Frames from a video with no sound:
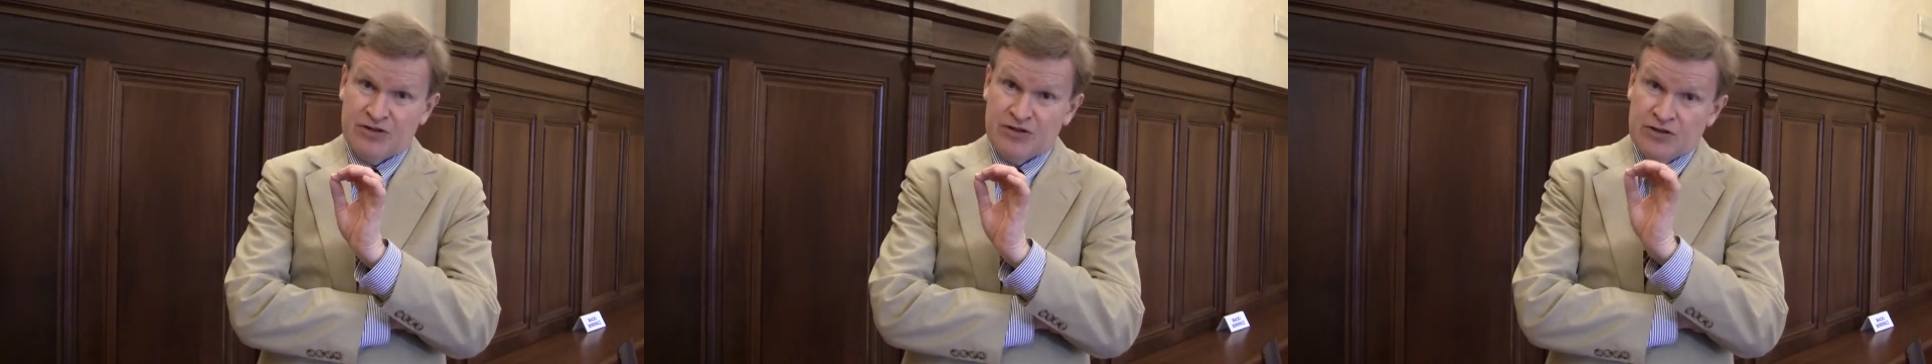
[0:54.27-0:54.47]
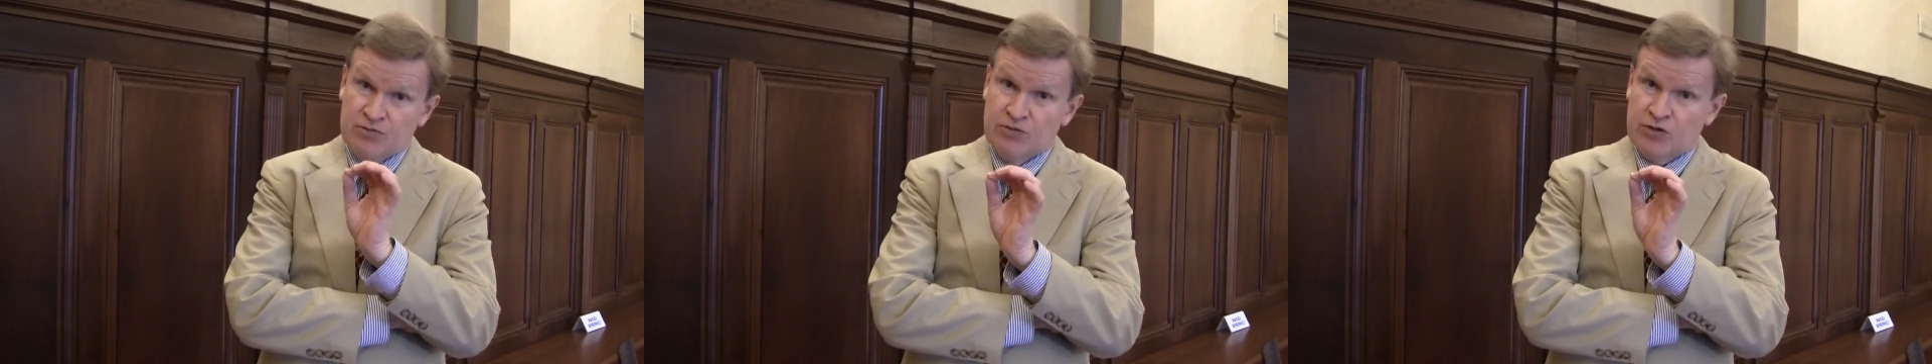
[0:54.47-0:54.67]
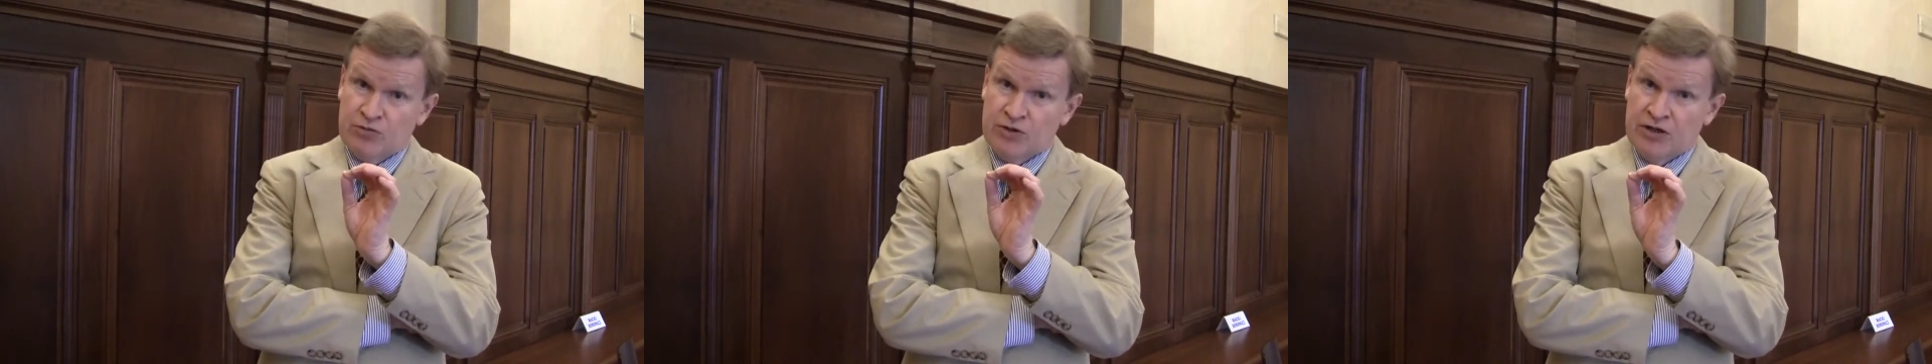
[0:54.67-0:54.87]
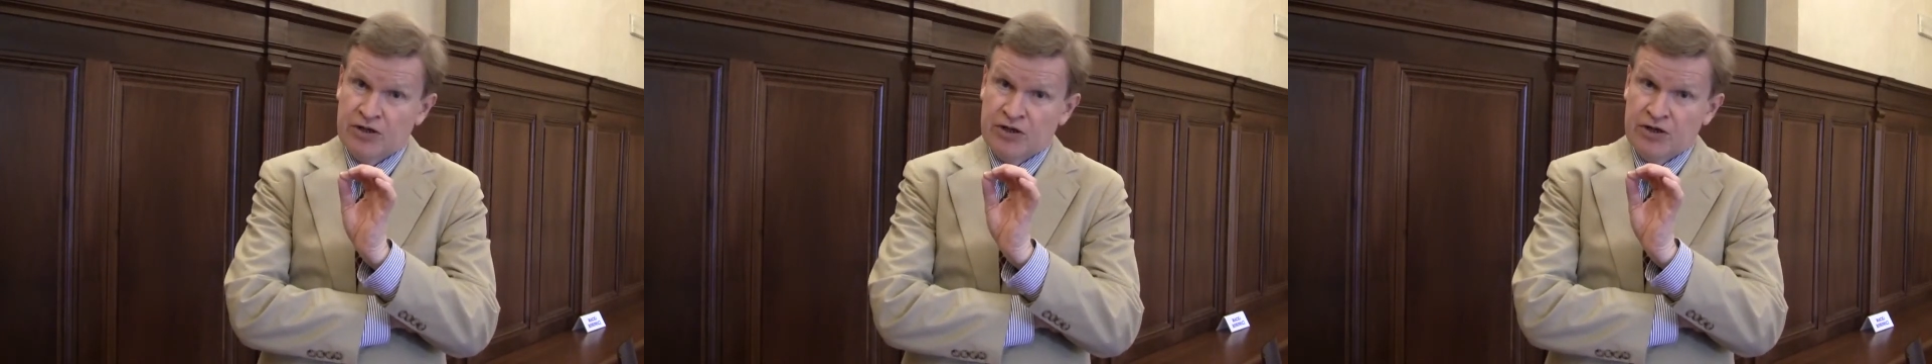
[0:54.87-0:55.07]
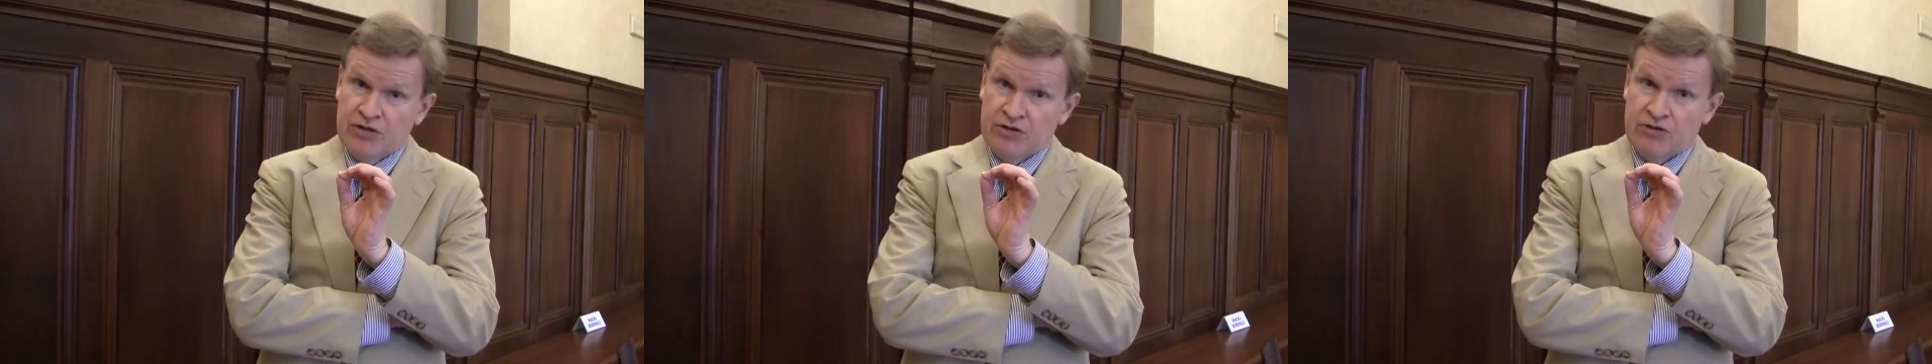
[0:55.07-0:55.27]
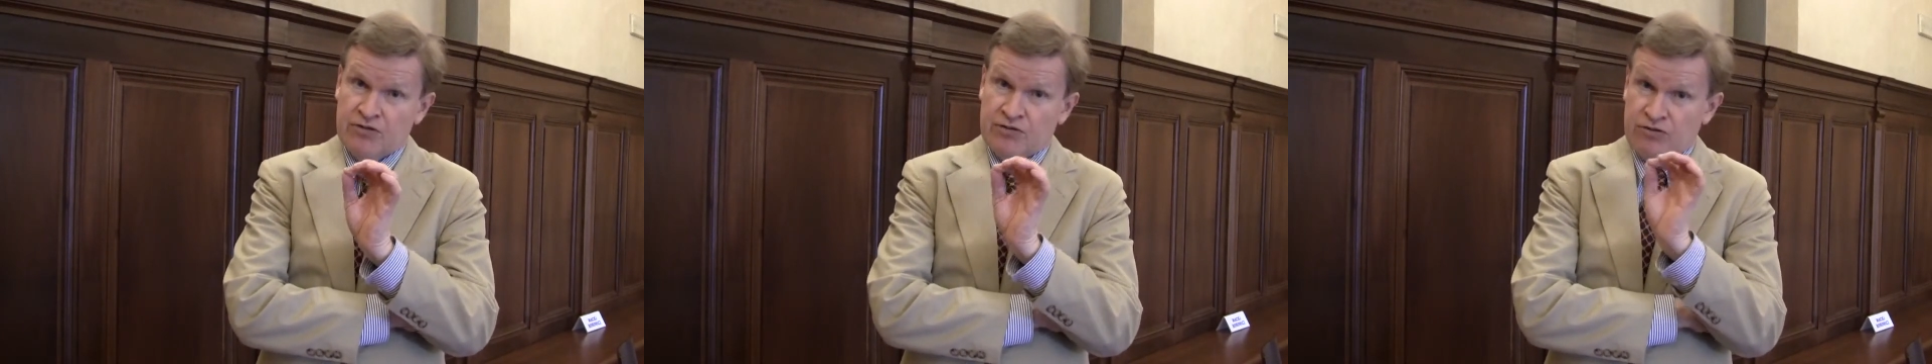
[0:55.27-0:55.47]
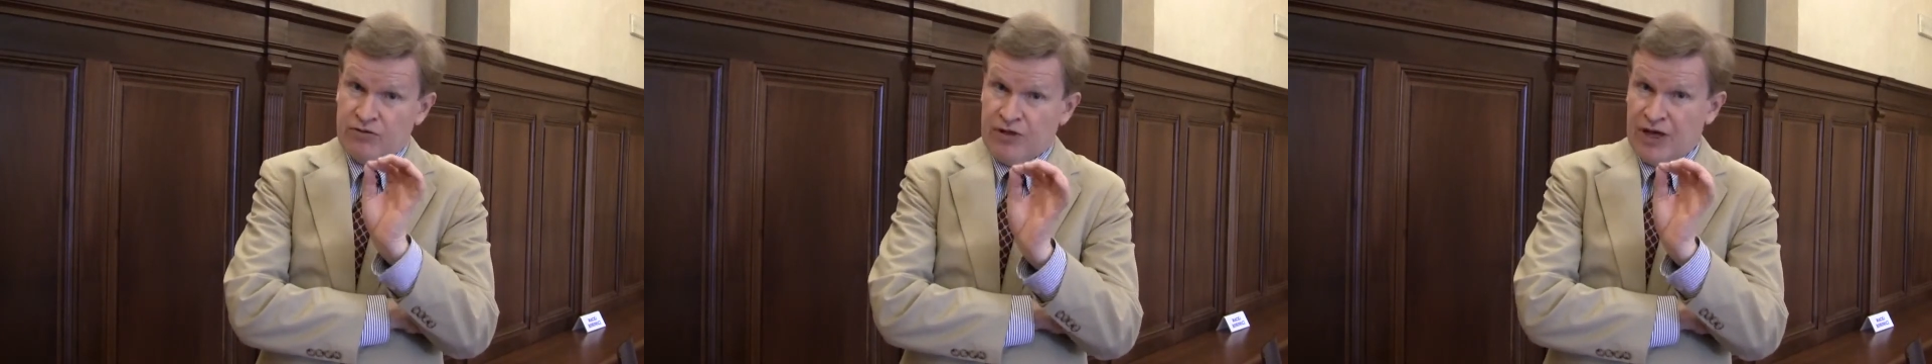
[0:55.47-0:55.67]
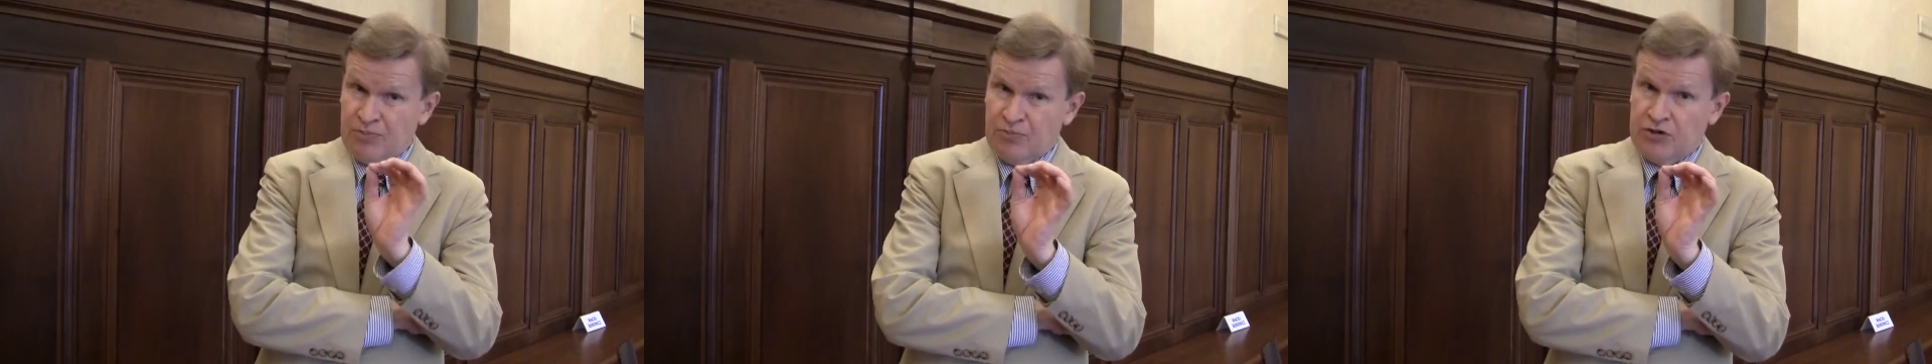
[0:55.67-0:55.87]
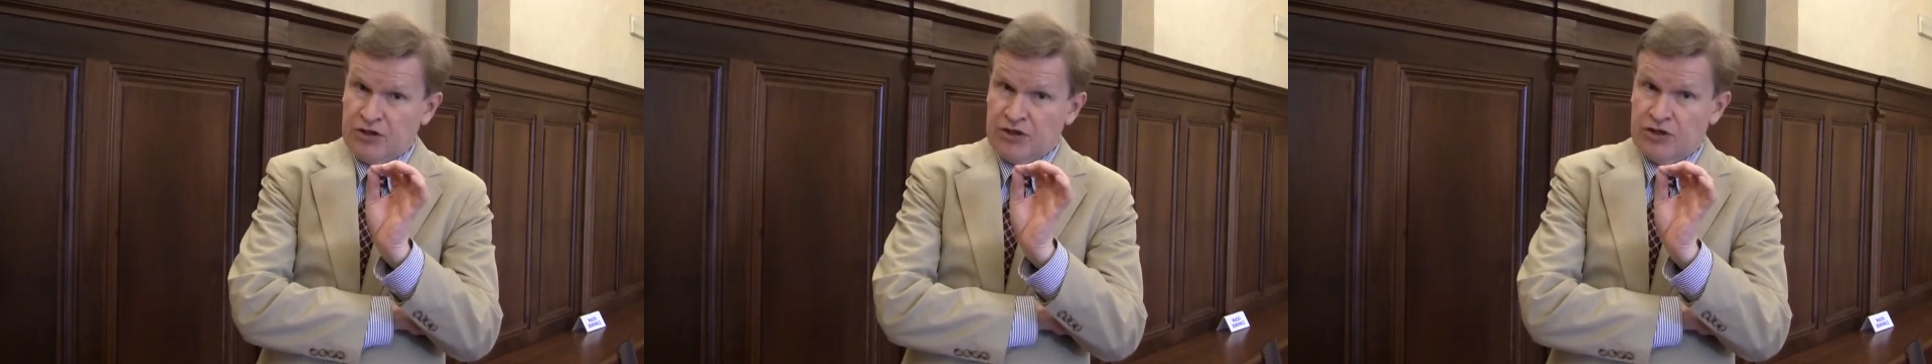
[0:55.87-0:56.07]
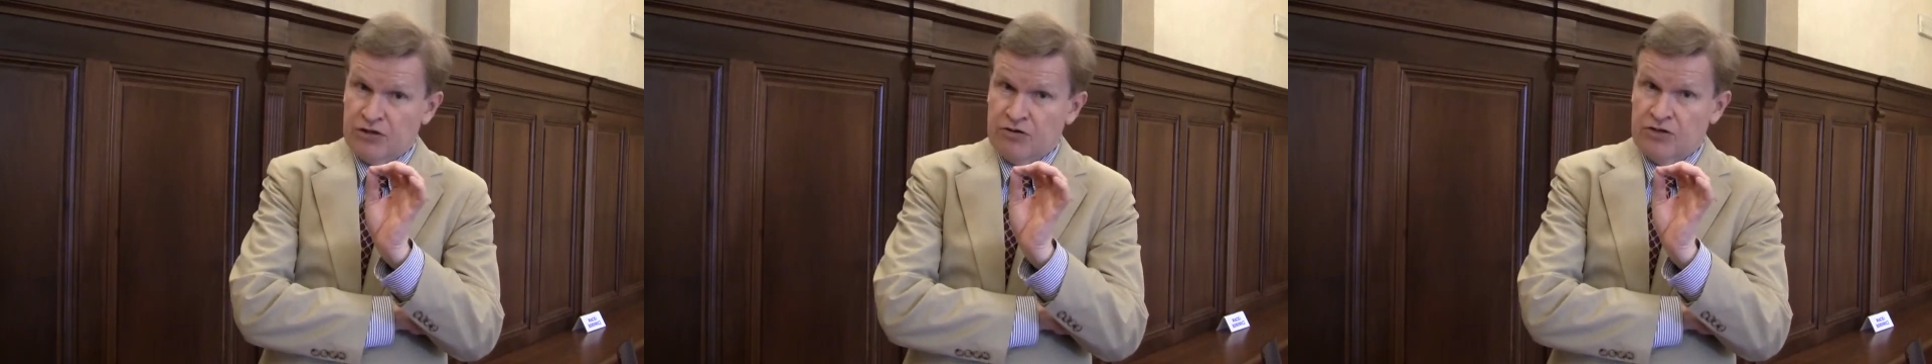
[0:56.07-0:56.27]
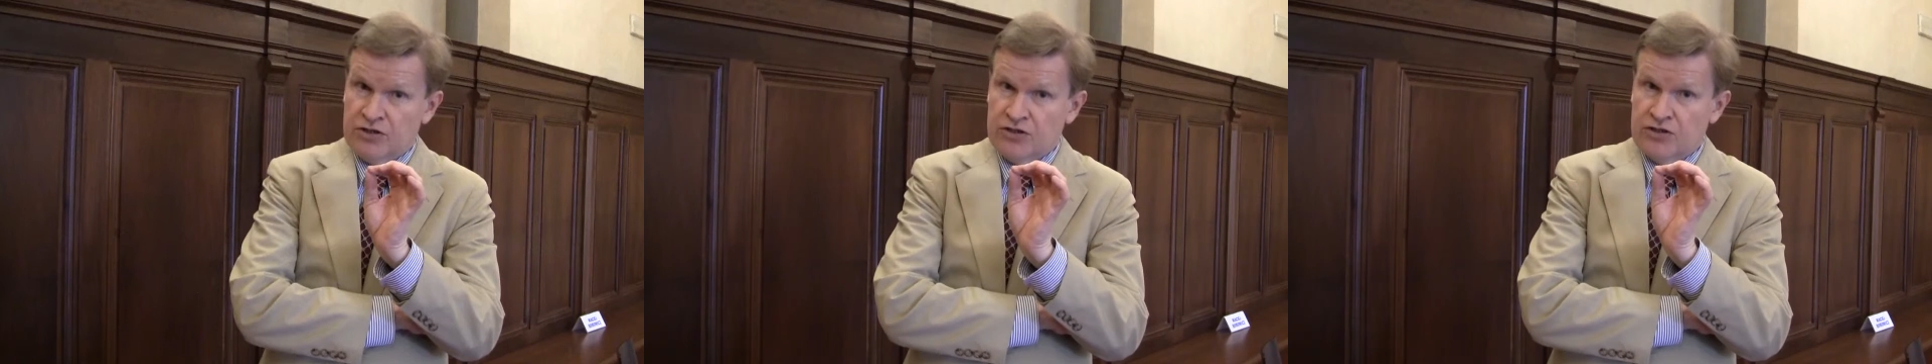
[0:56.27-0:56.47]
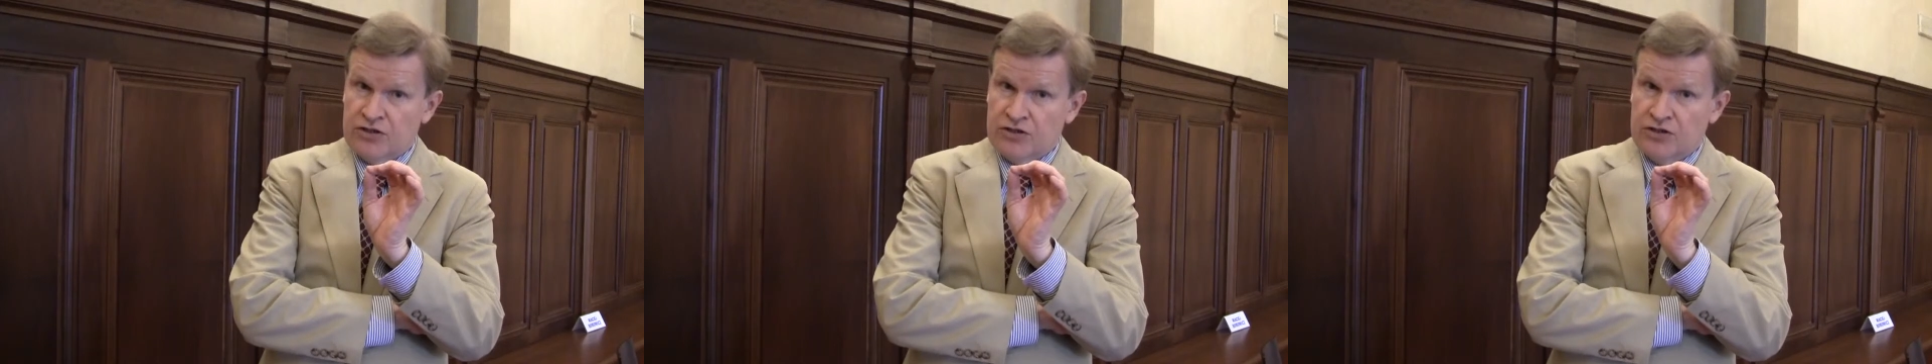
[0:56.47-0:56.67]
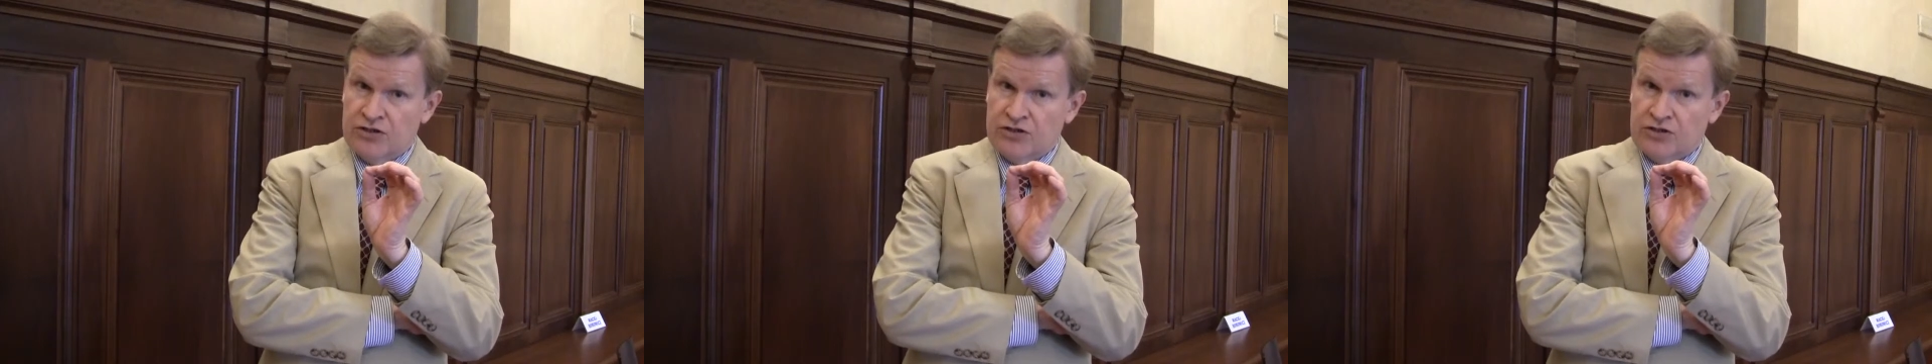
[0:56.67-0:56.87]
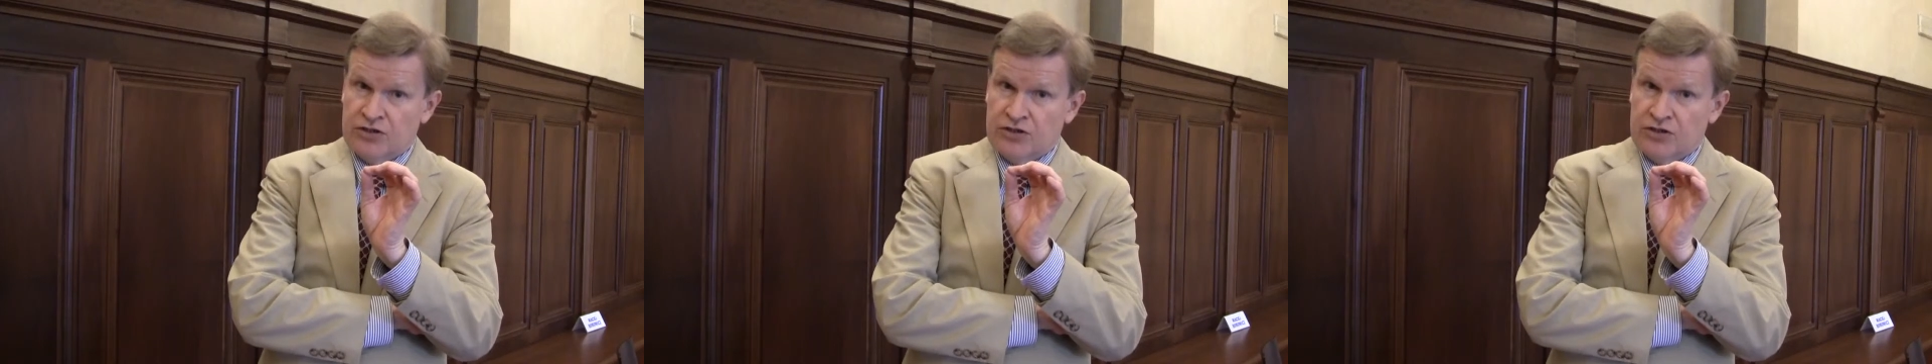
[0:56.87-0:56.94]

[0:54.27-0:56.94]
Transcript: It seems to me that that particular instance,